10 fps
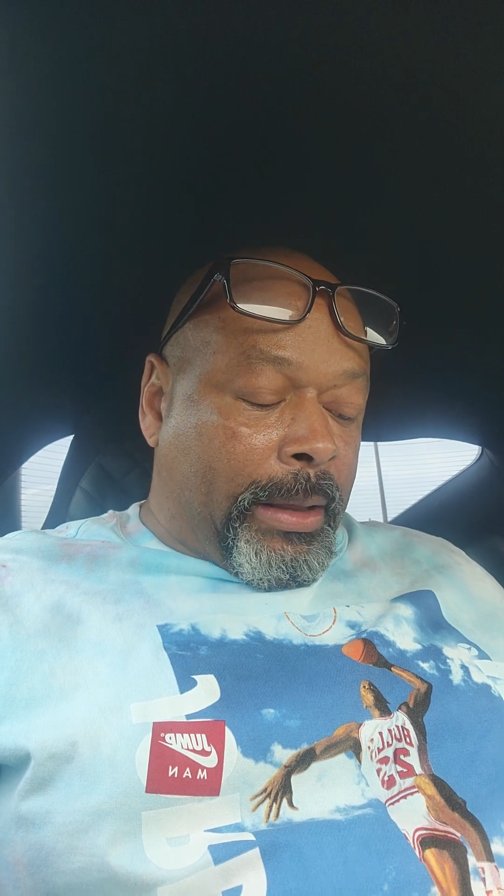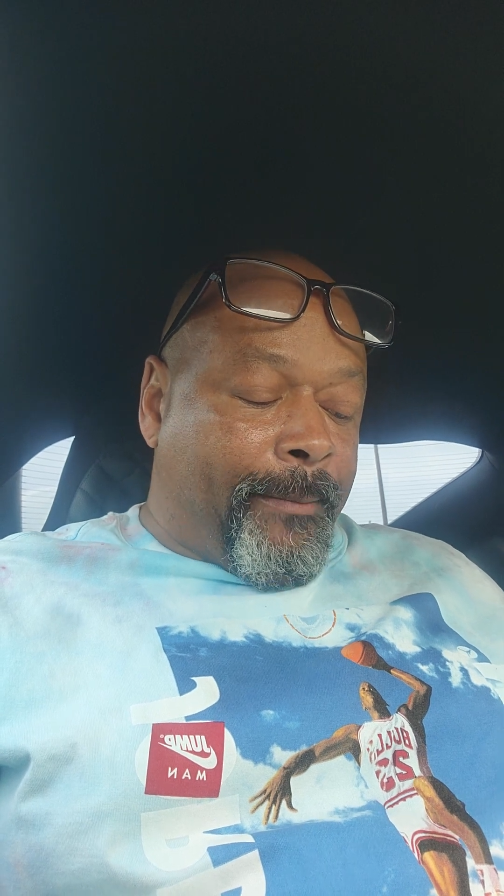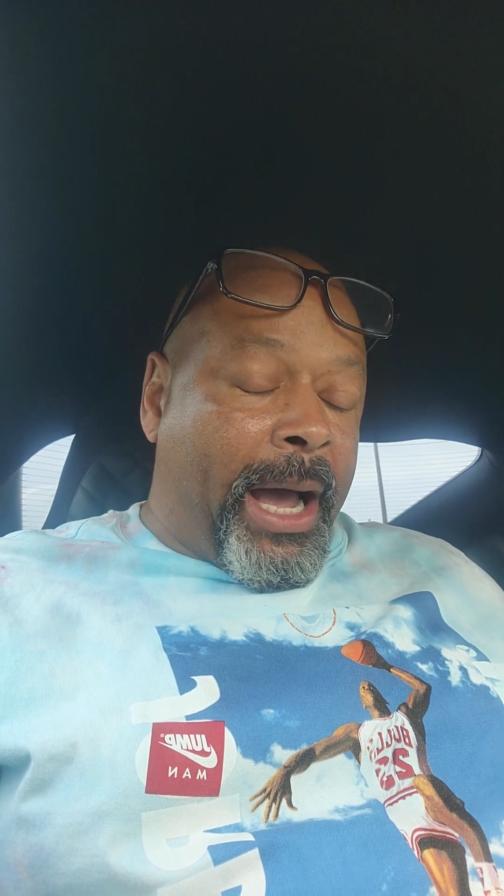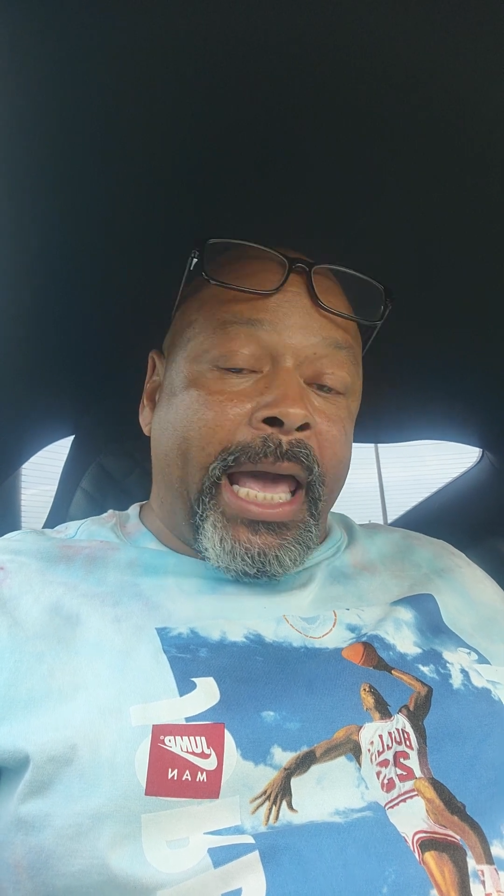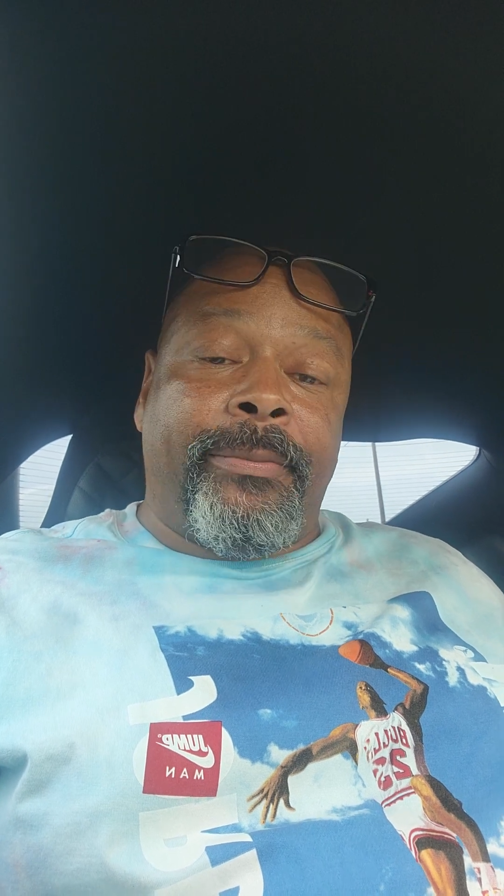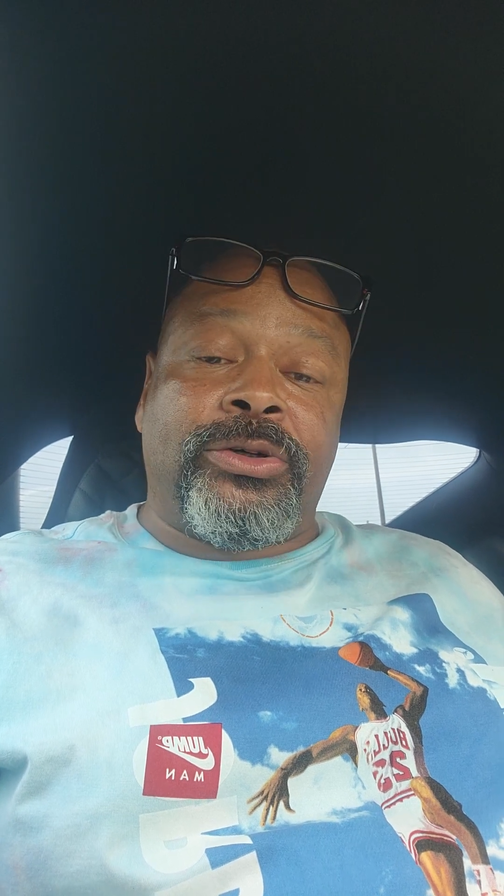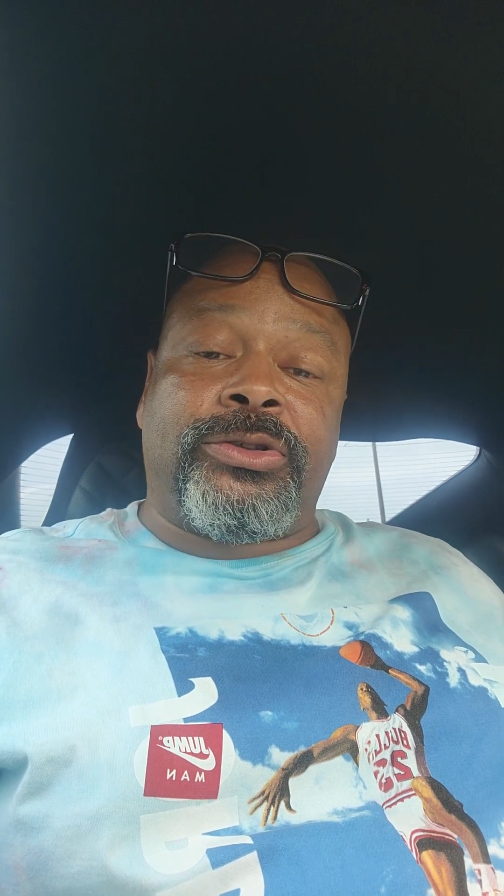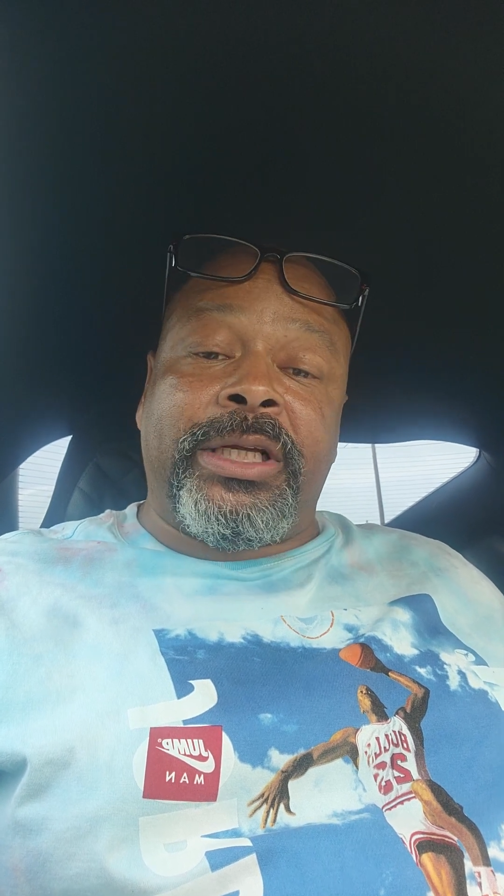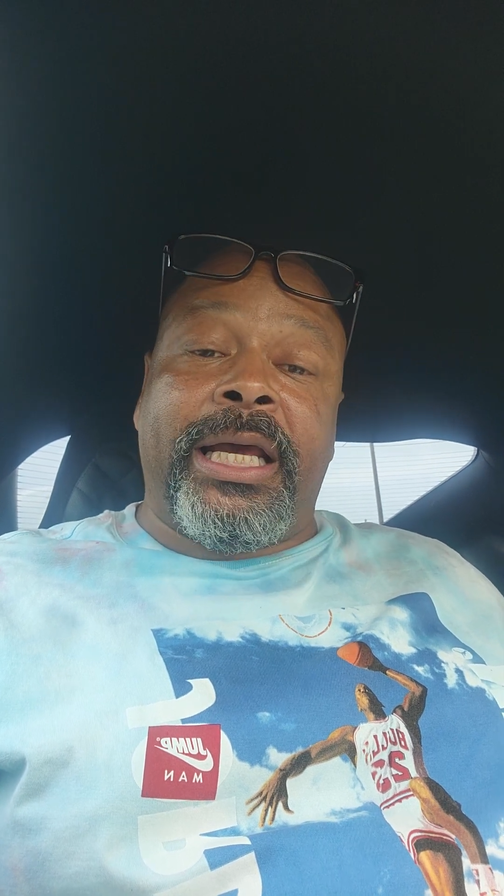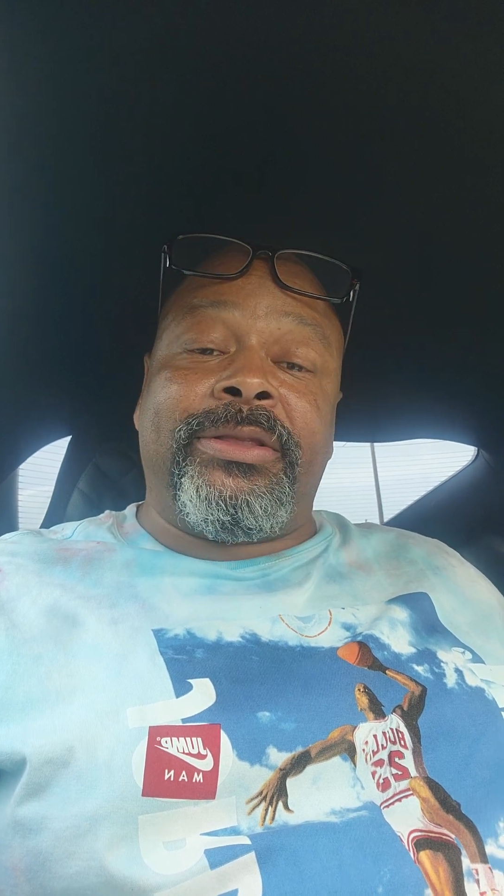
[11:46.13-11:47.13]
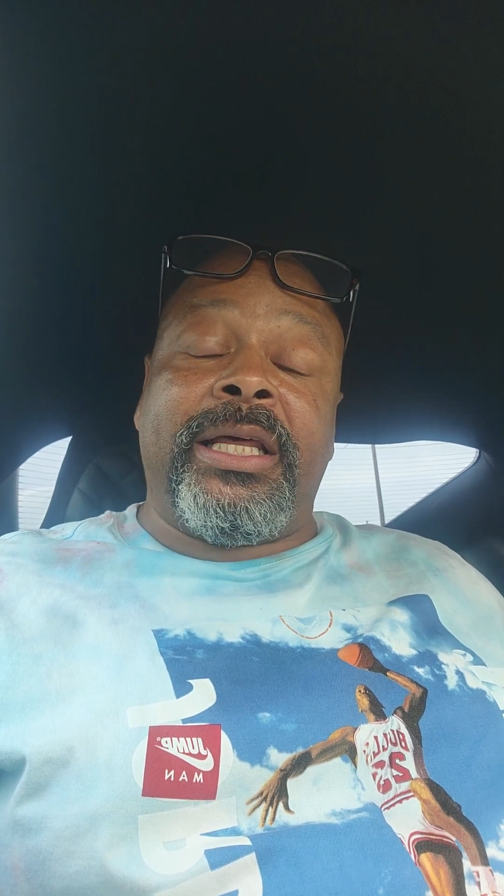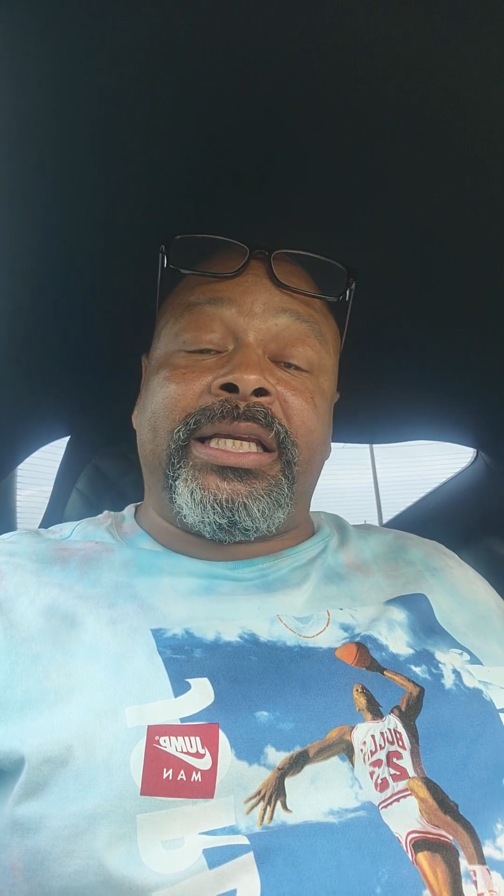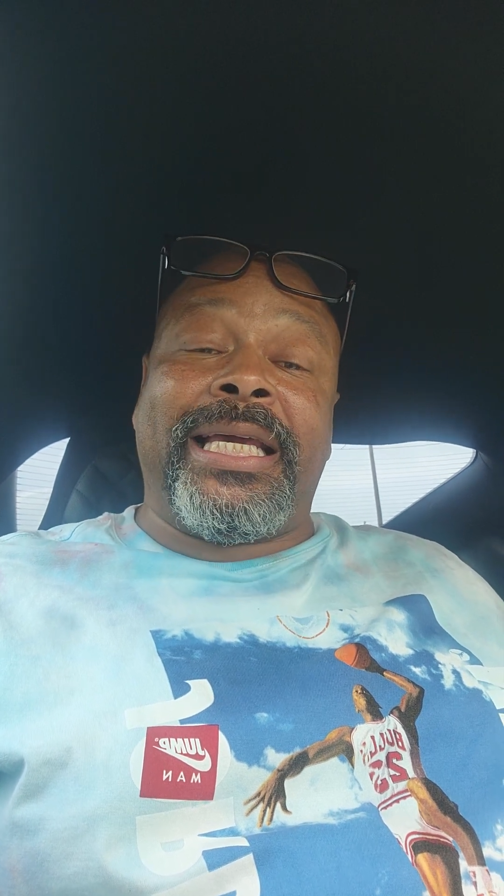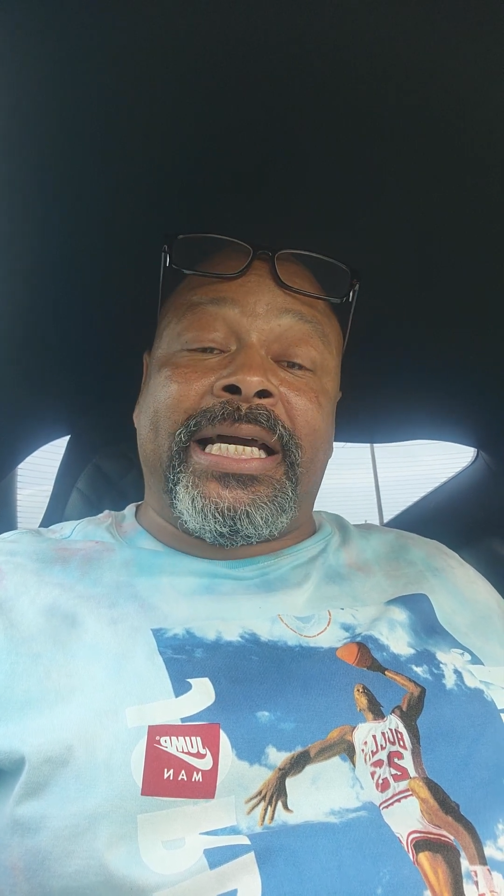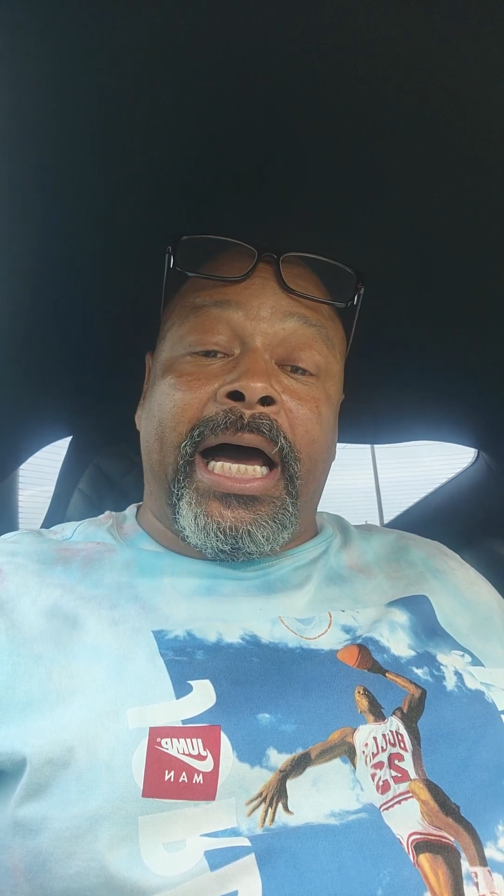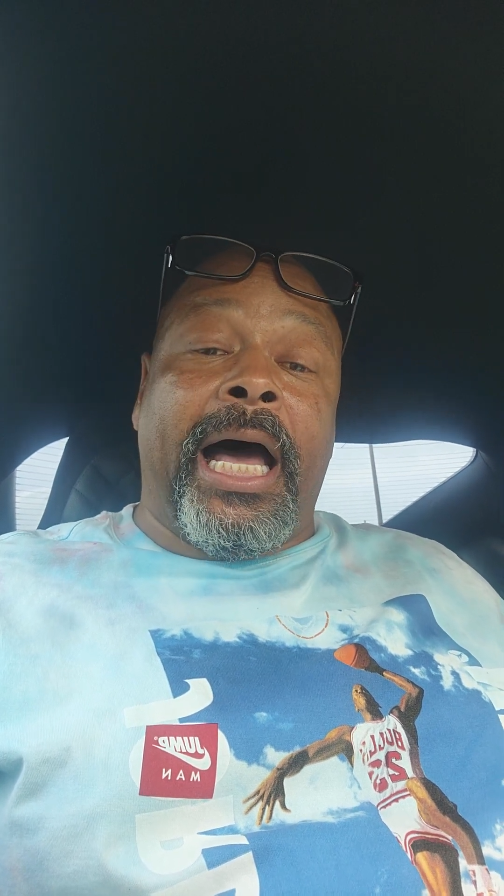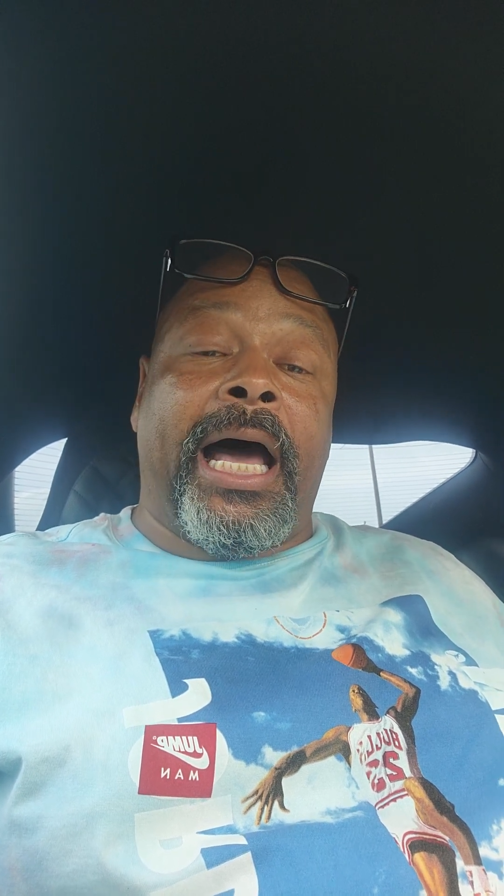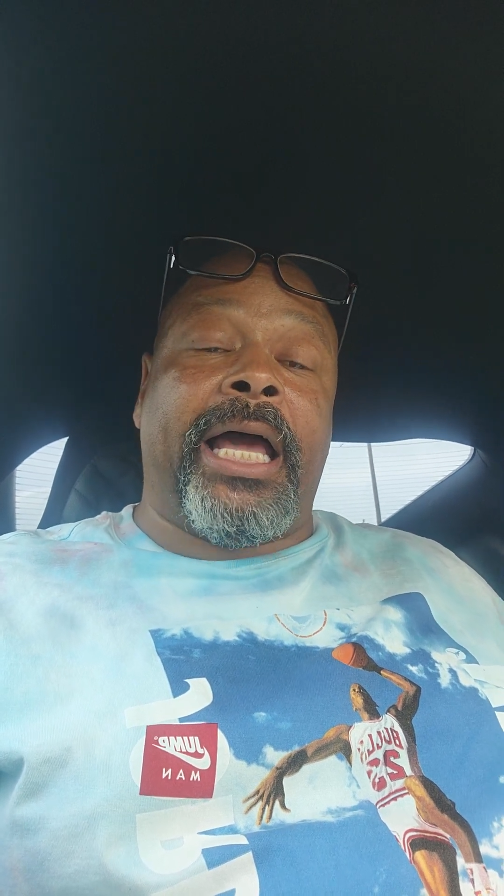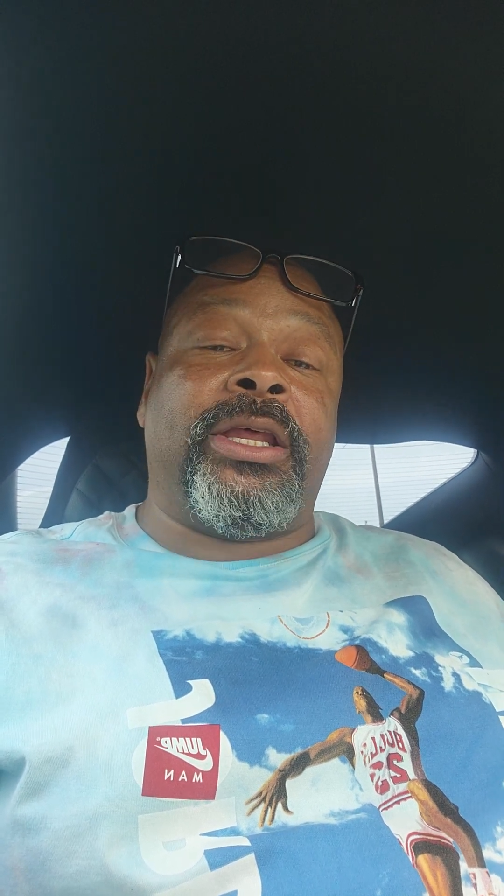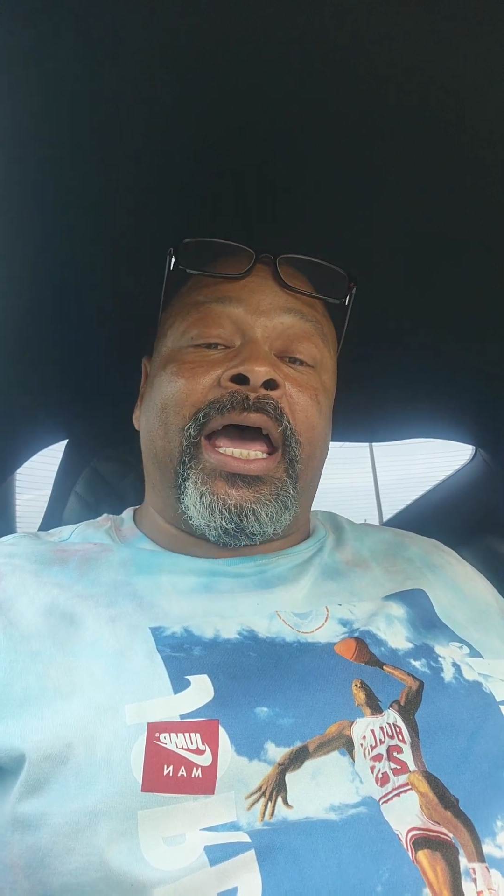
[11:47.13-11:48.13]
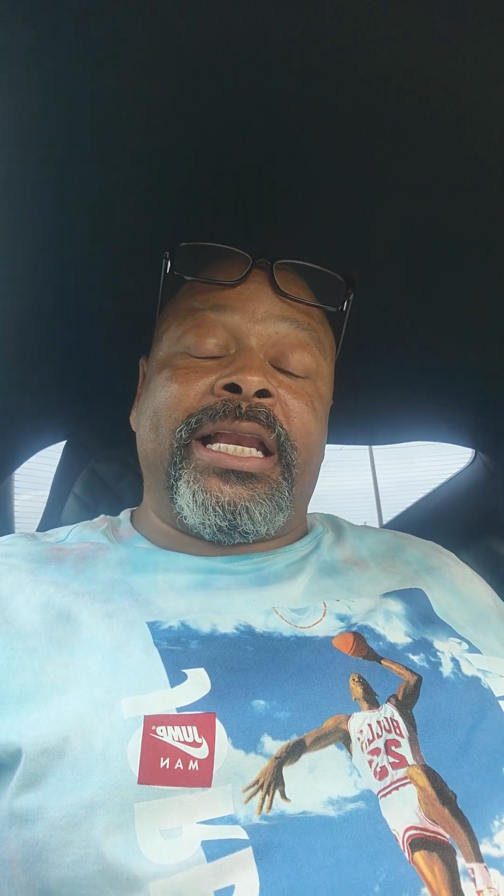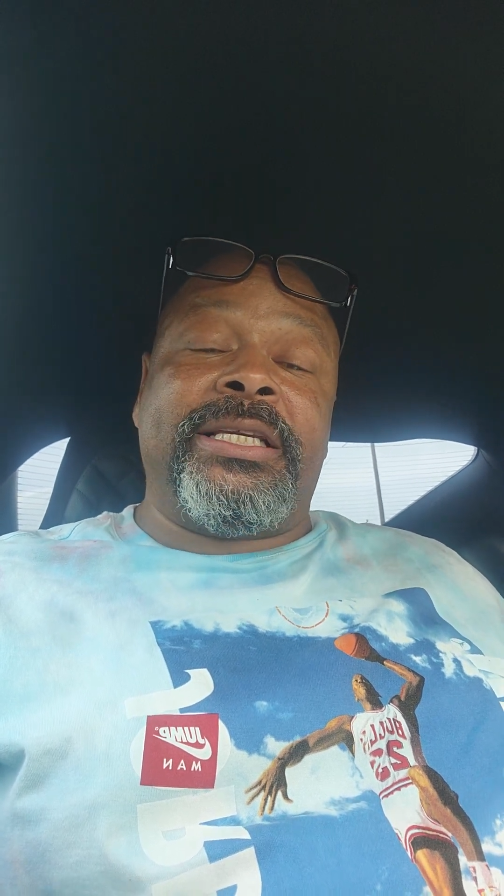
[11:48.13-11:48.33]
the Bible said that